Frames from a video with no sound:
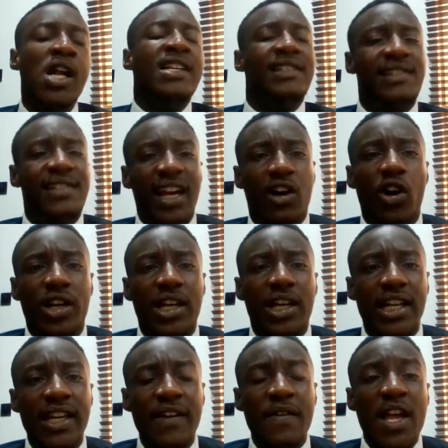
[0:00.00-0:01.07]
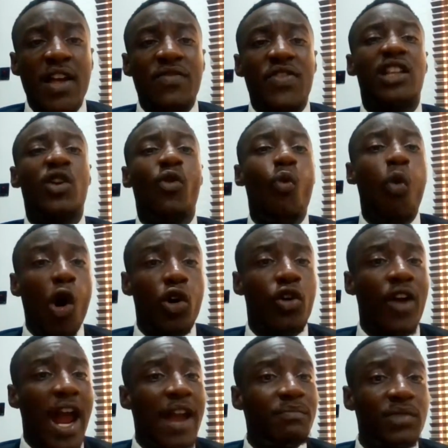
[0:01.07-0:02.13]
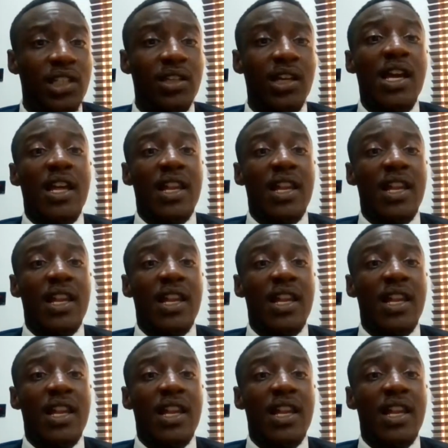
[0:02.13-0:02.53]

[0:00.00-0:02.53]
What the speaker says: Secondly, that the war crimes,